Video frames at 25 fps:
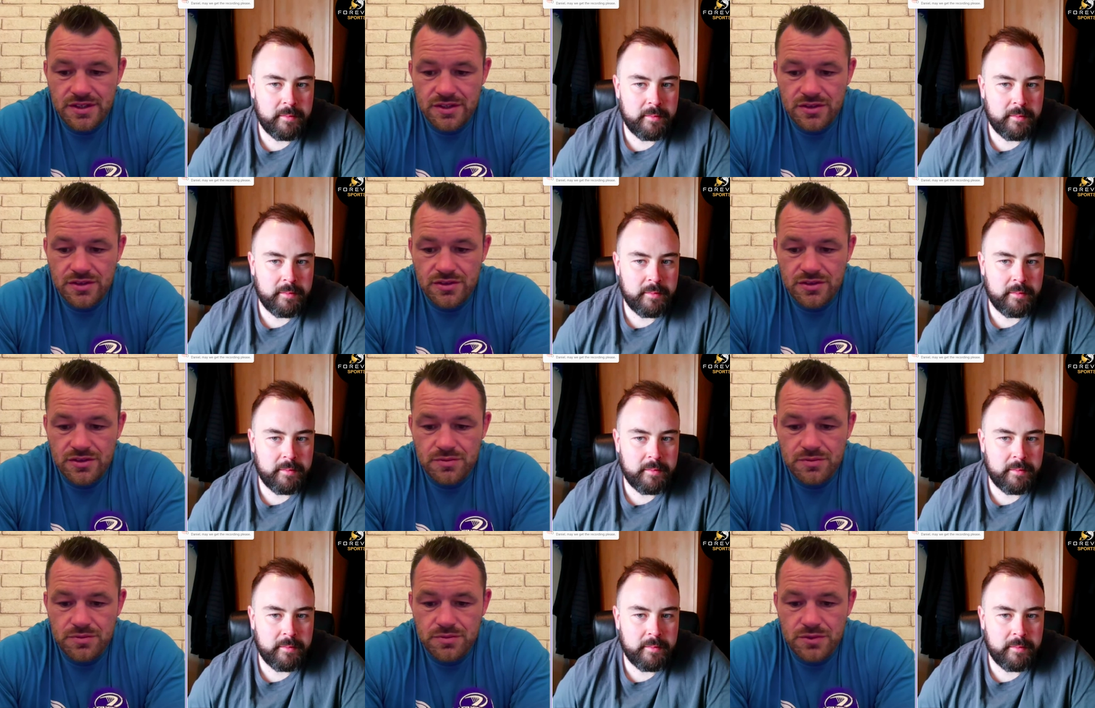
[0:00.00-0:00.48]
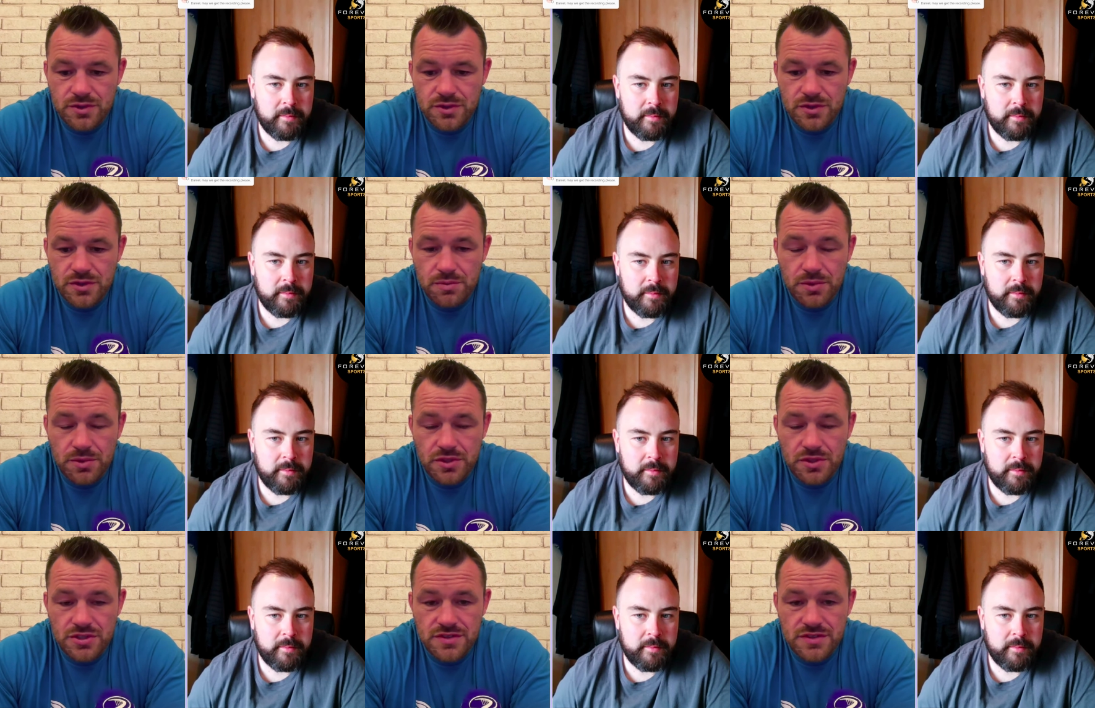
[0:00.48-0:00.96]
Speaker 1: good
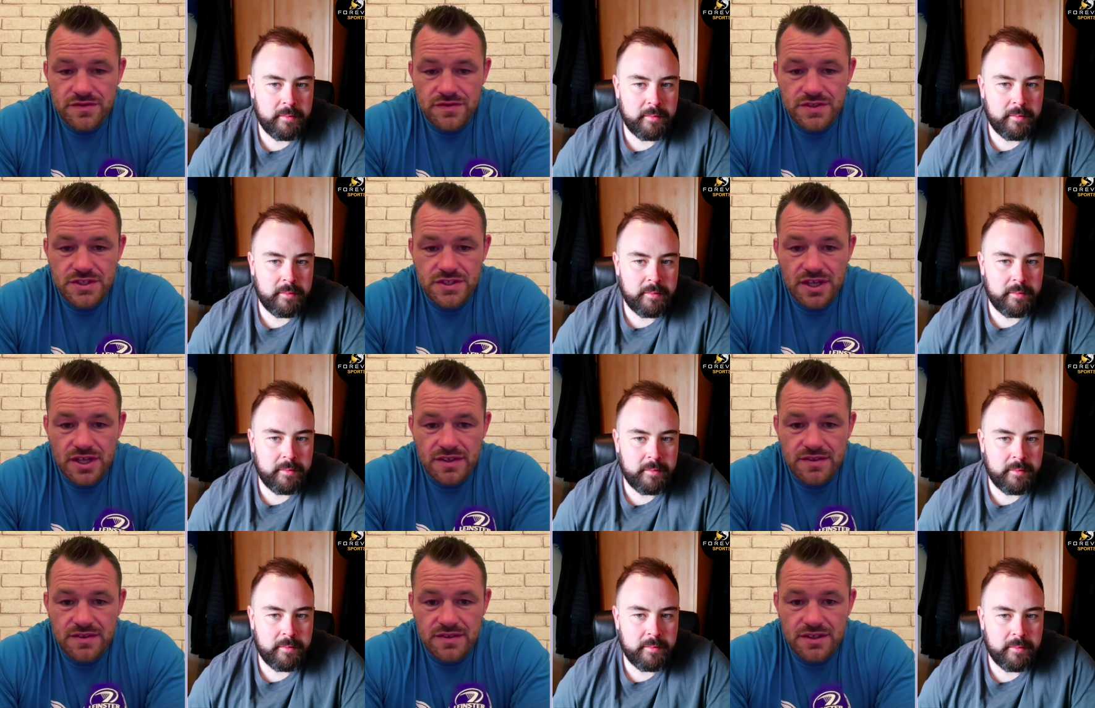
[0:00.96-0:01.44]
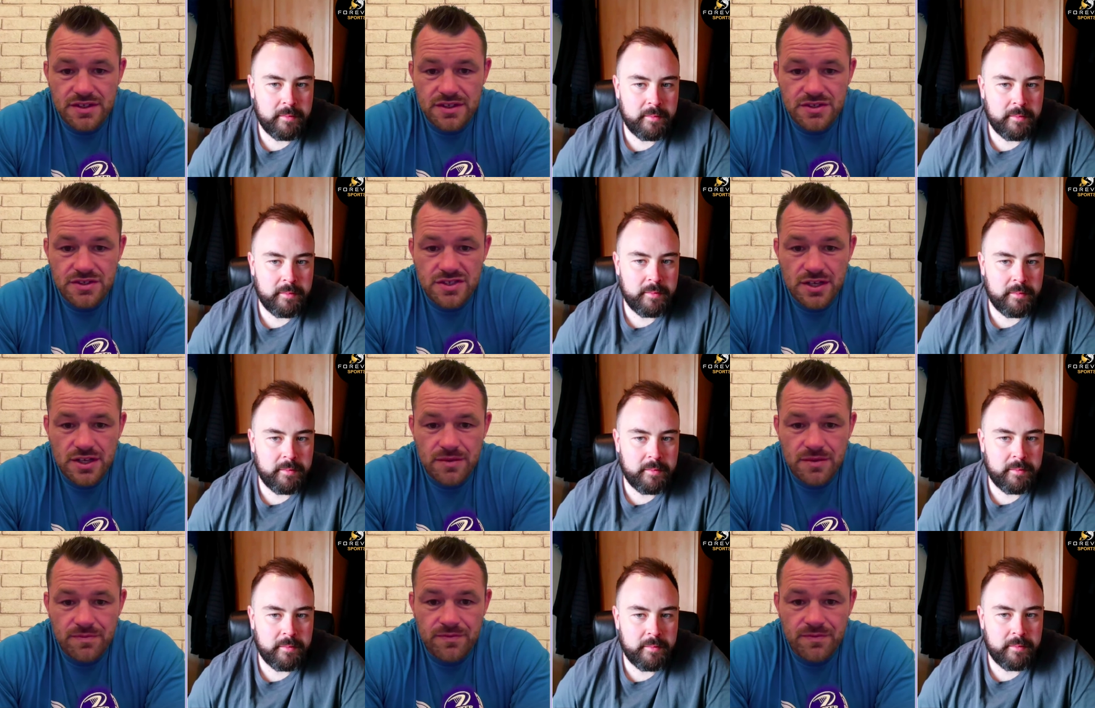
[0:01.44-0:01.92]
good bunch of us got to the
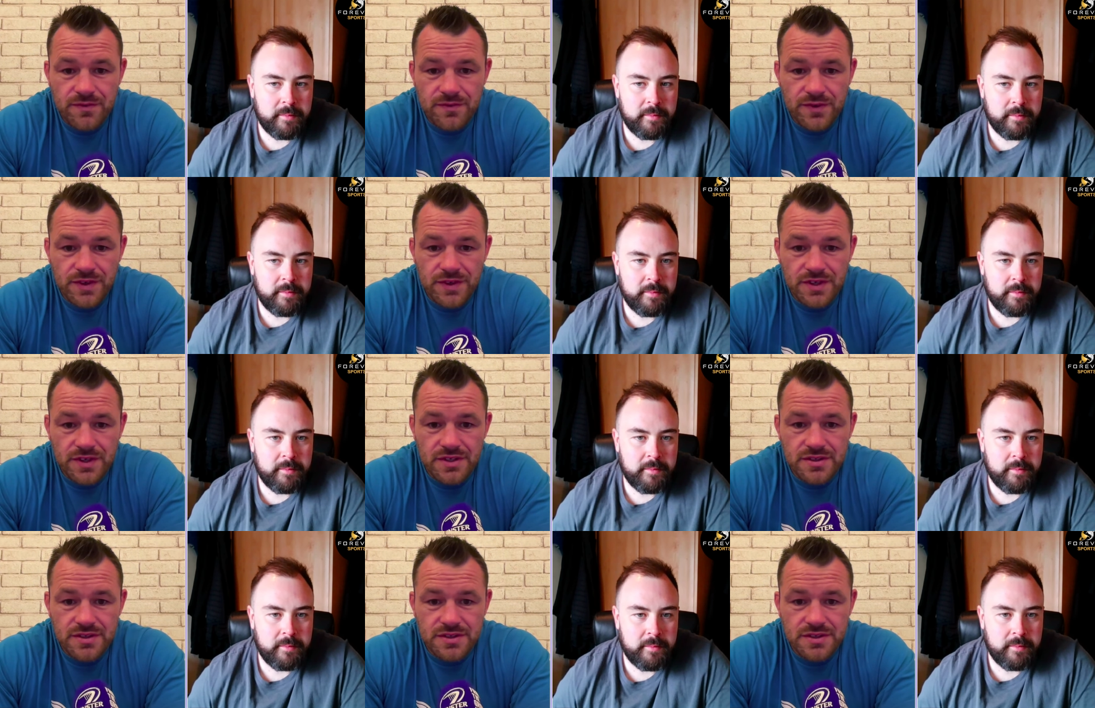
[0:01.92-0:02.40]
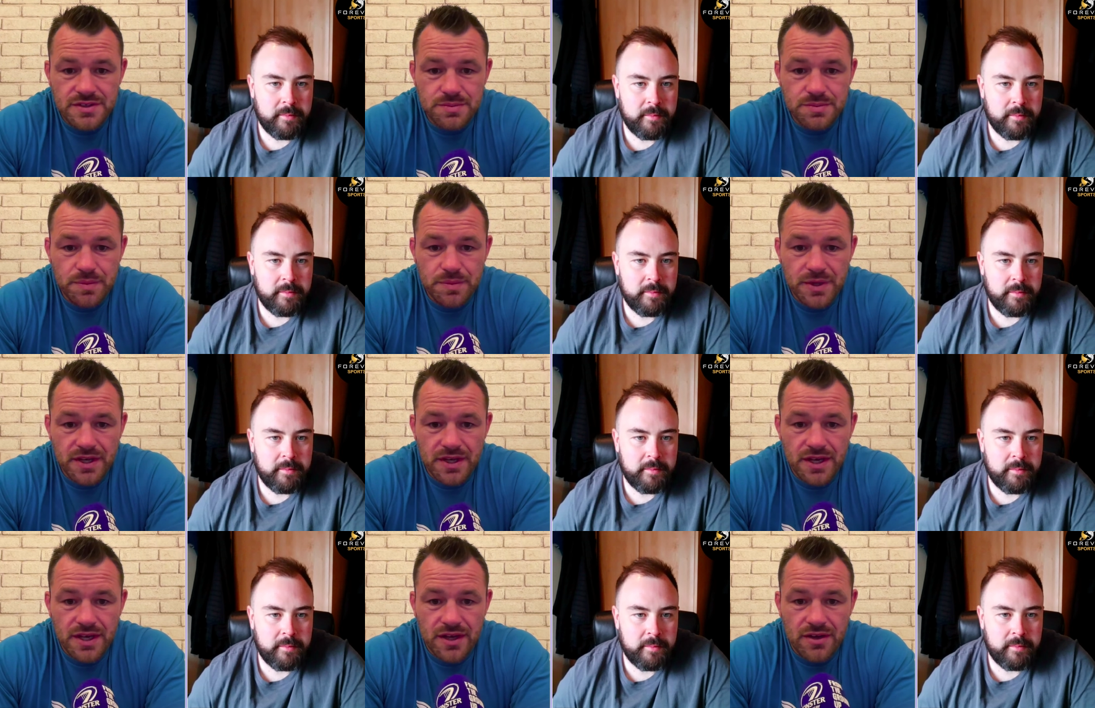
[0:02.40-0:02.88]
gym for a
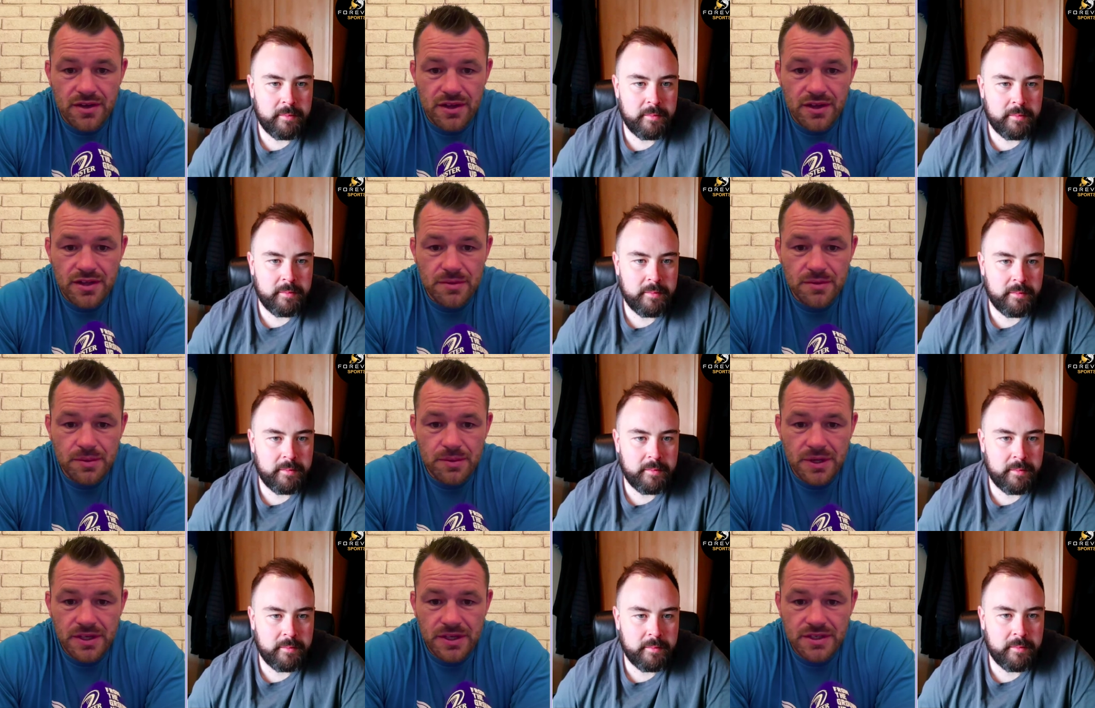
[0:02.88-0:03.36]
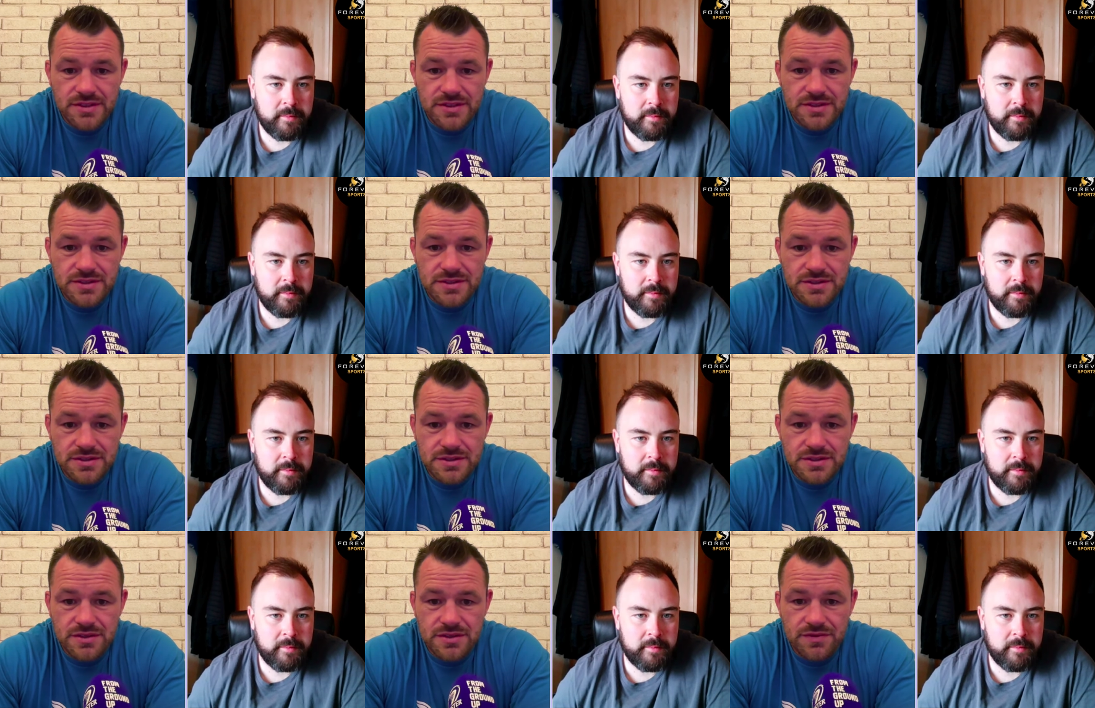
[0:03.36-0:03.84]
spin out on the
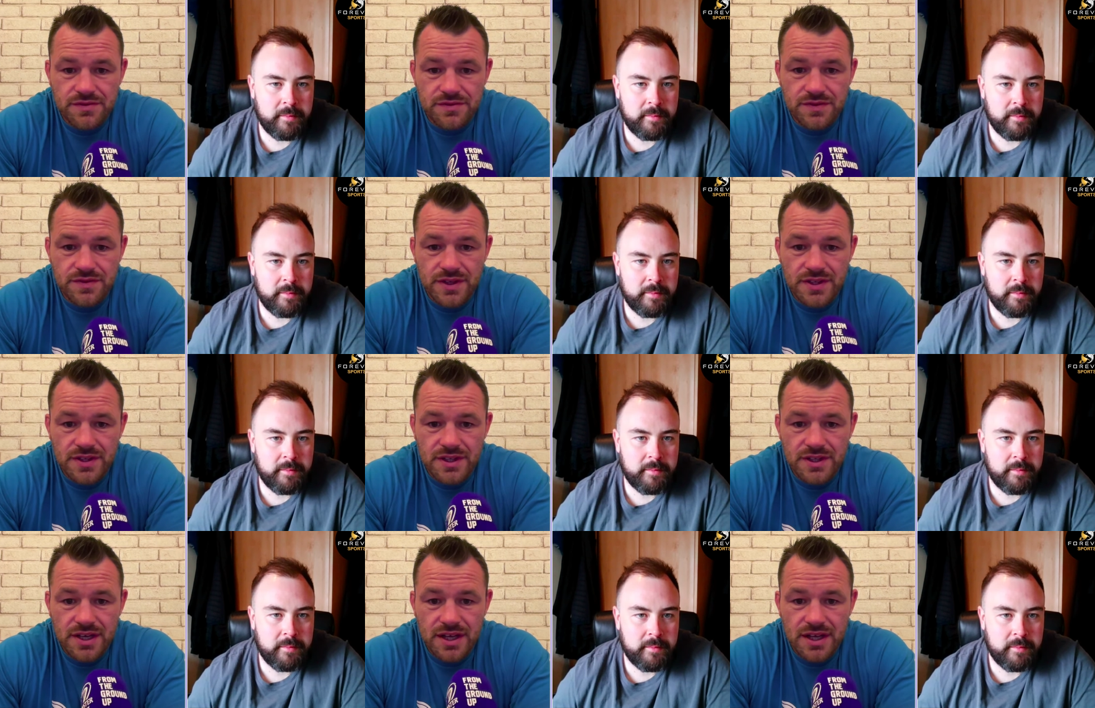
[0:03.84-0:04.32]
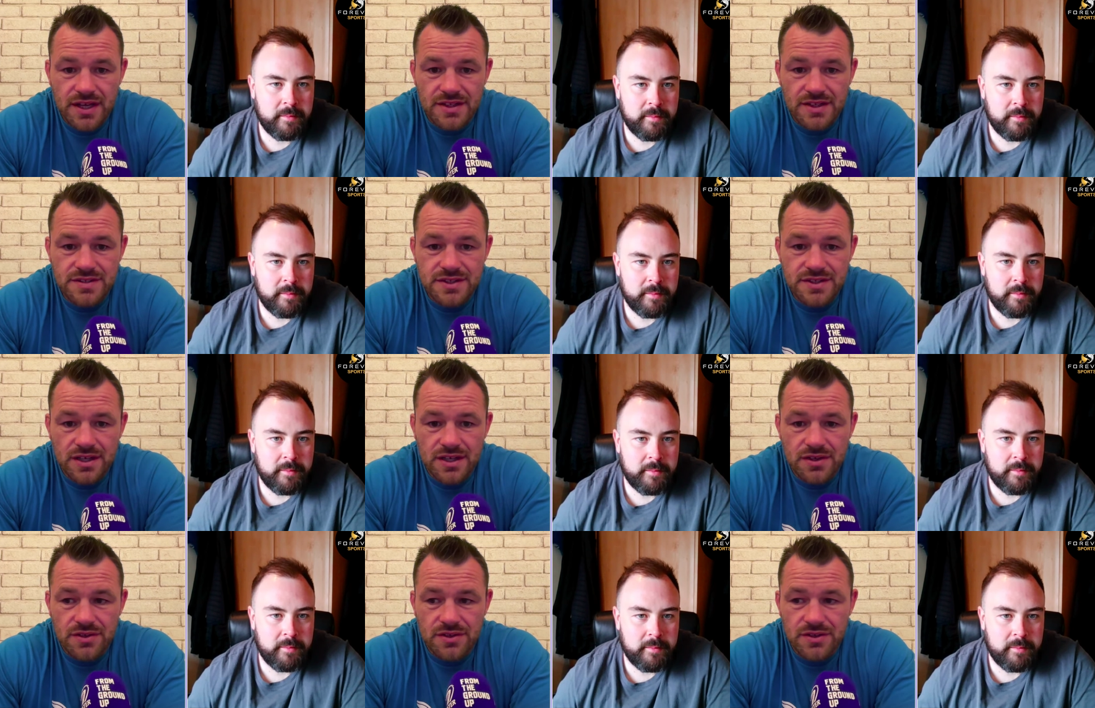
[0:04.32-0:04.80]
bikes and stuff, get the
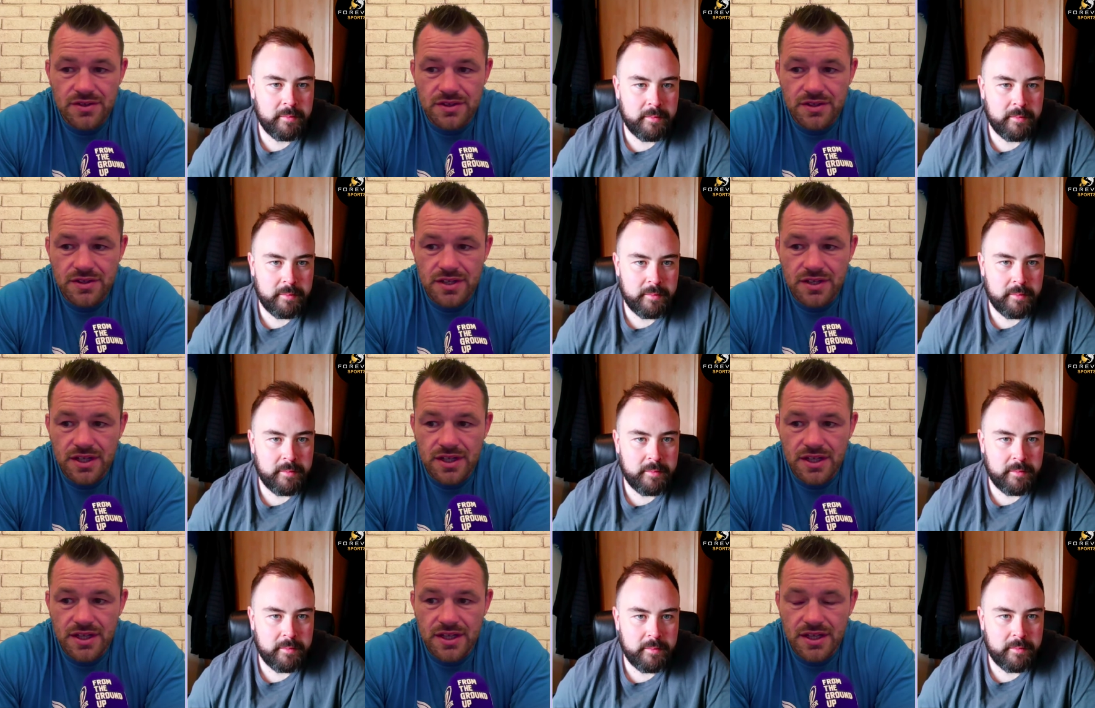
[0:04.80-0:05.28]
legs going.